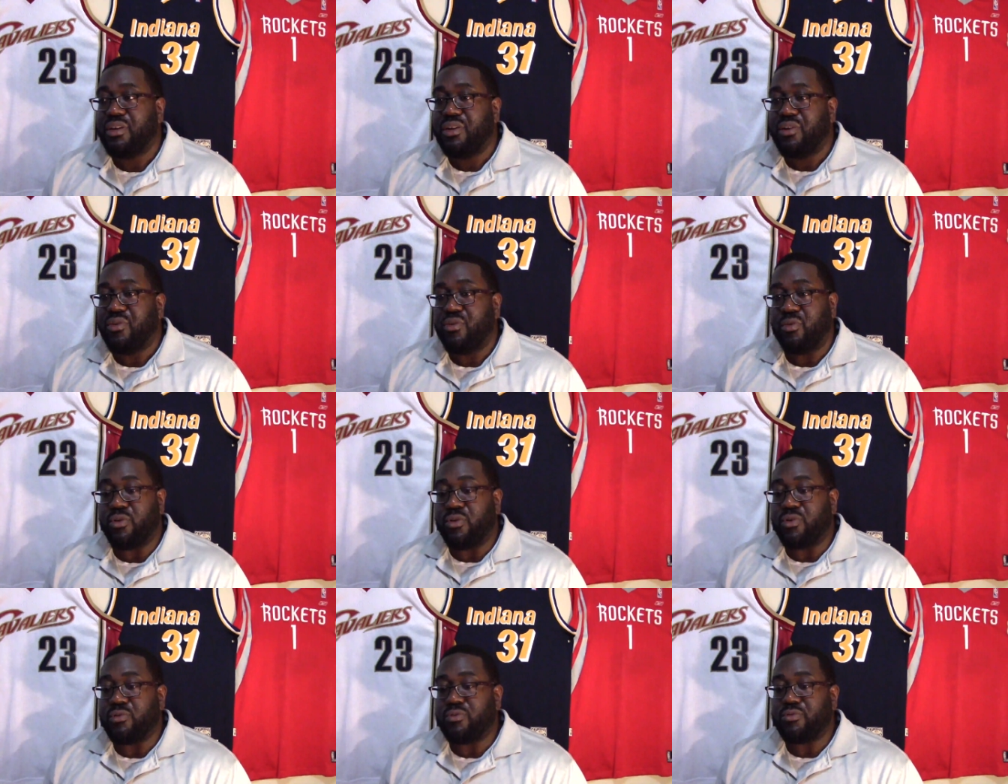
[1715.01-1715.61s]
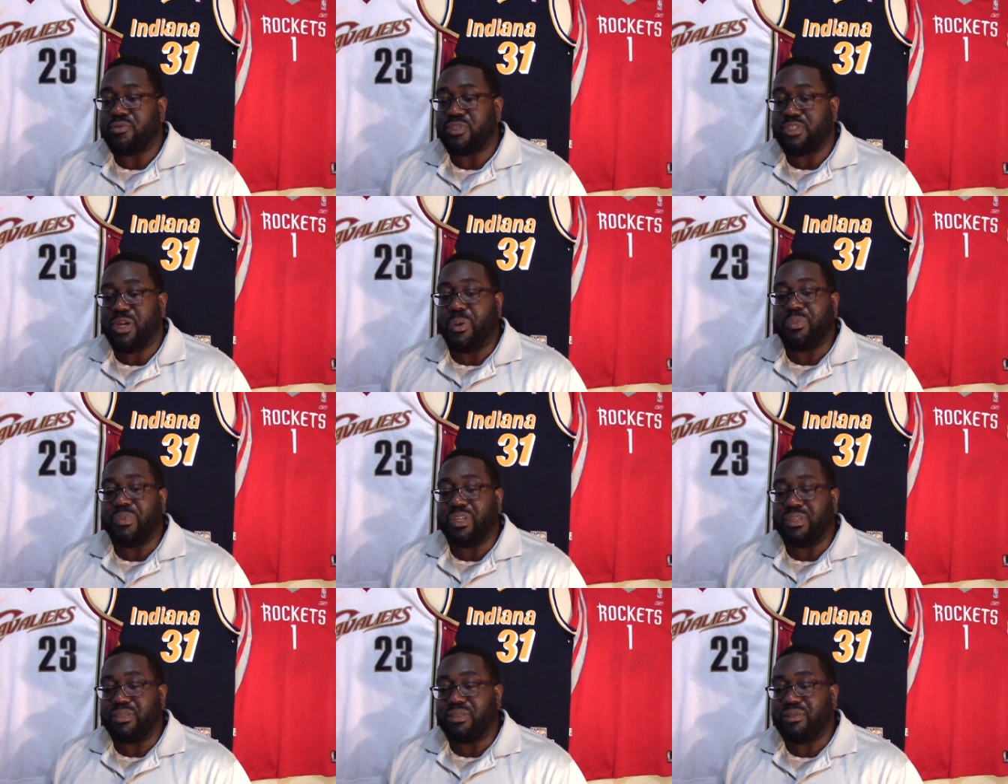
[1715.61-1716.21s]
or
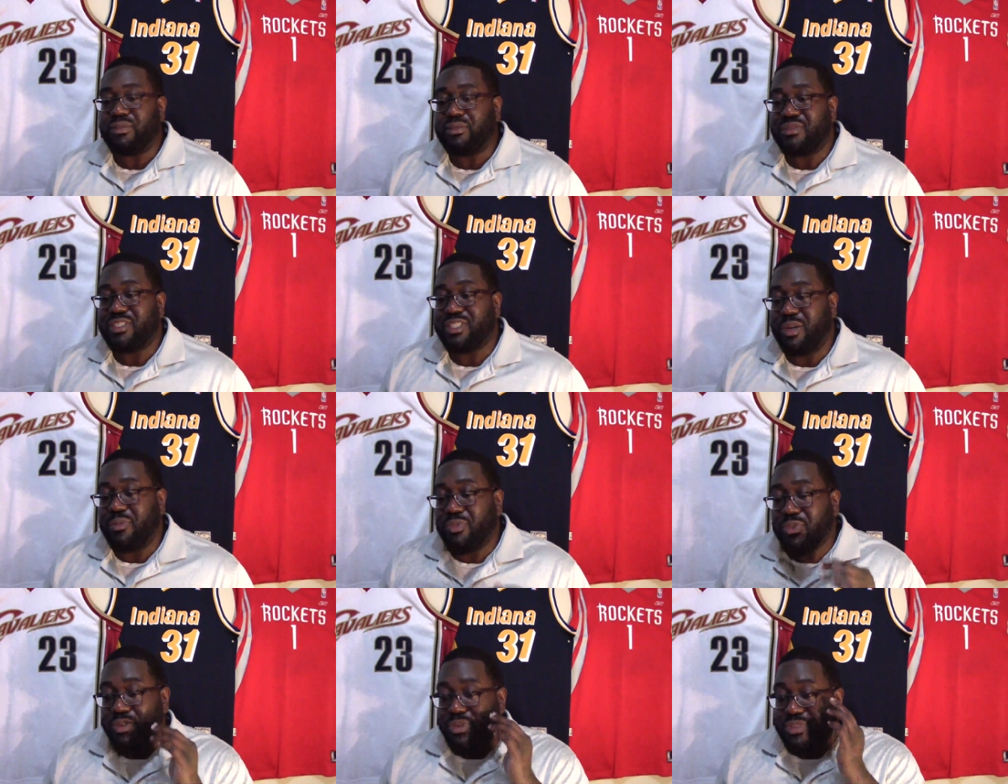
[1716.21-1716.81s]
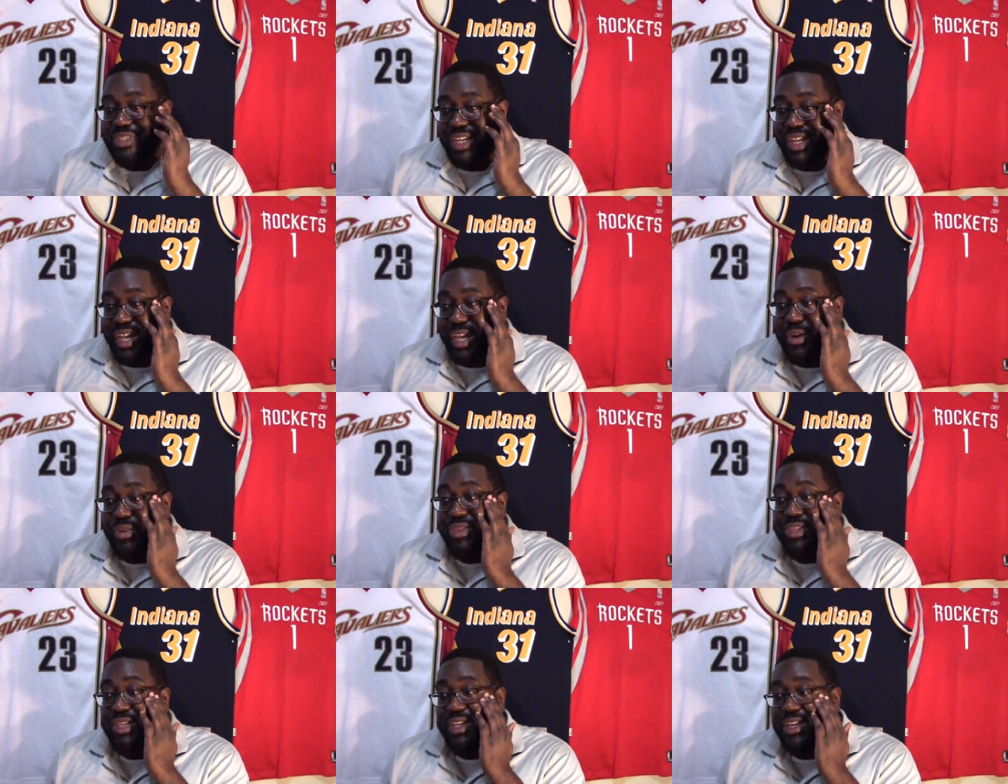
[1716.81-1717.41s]
something similar to
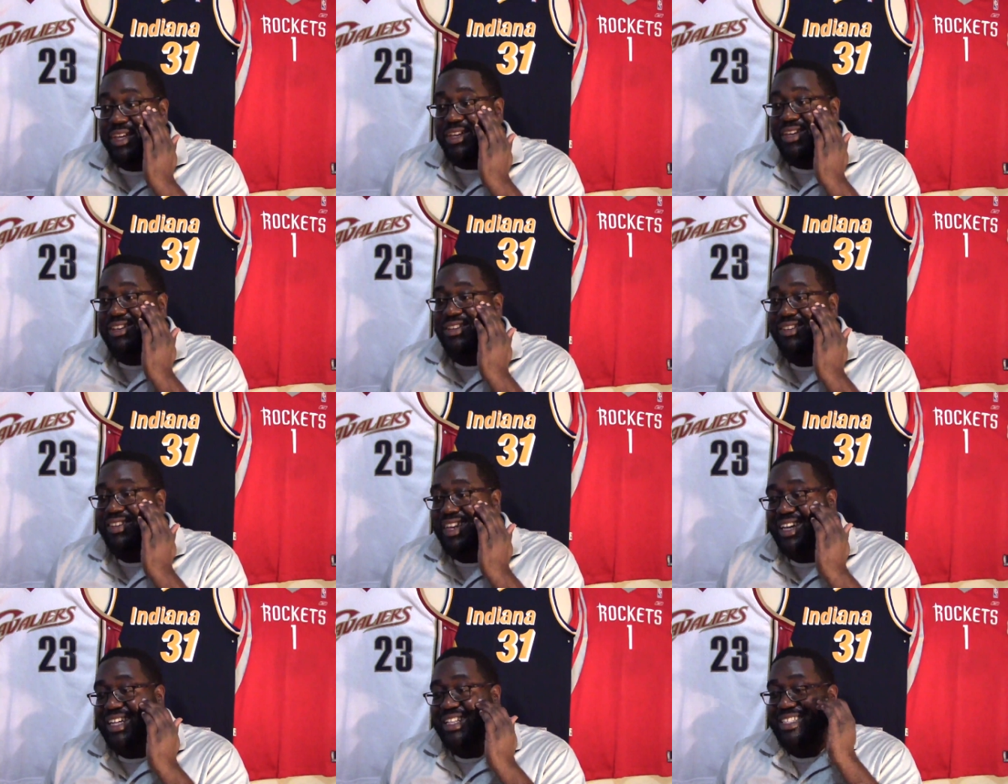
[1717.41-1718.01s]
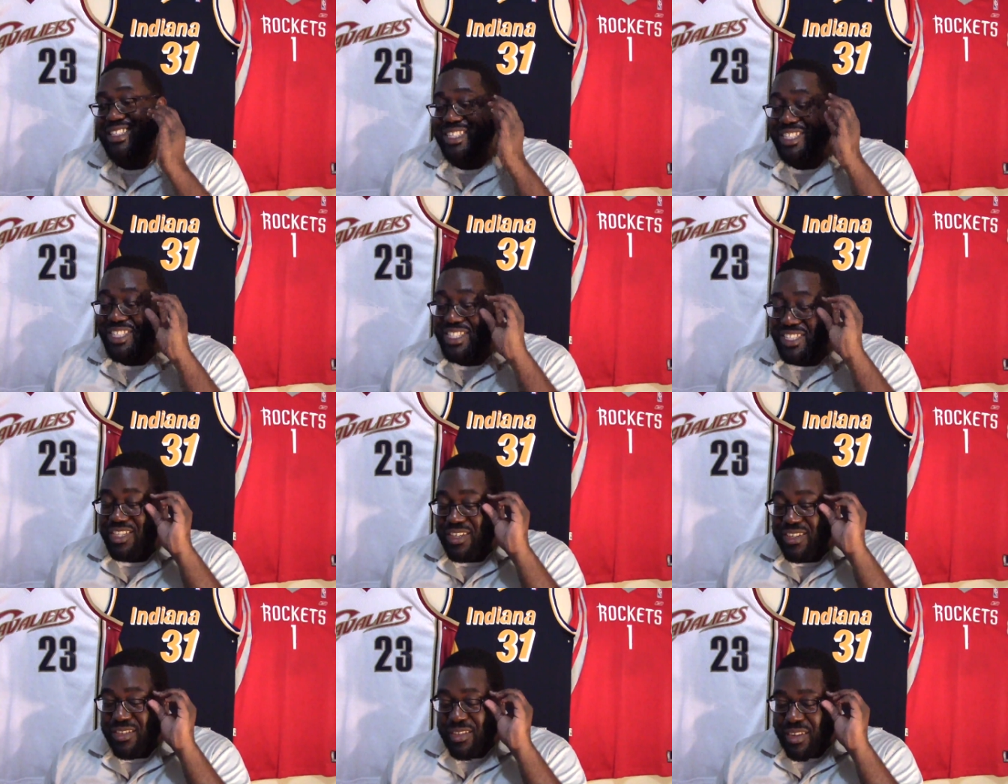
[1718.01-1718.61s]
healthy this
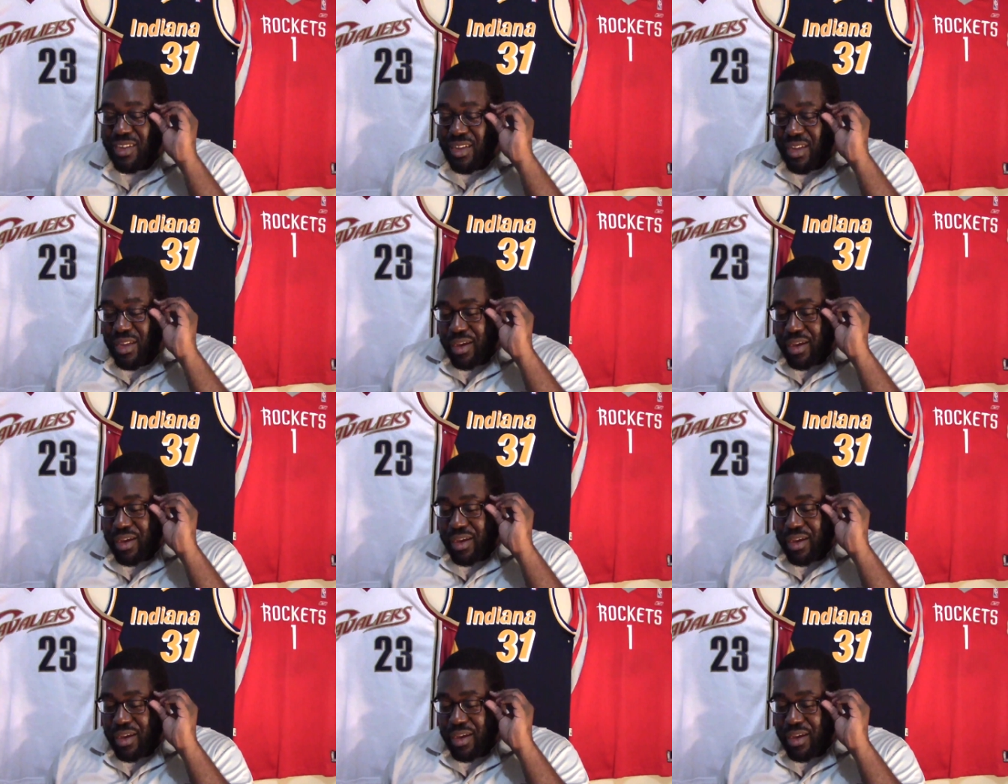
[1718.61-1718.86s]
year,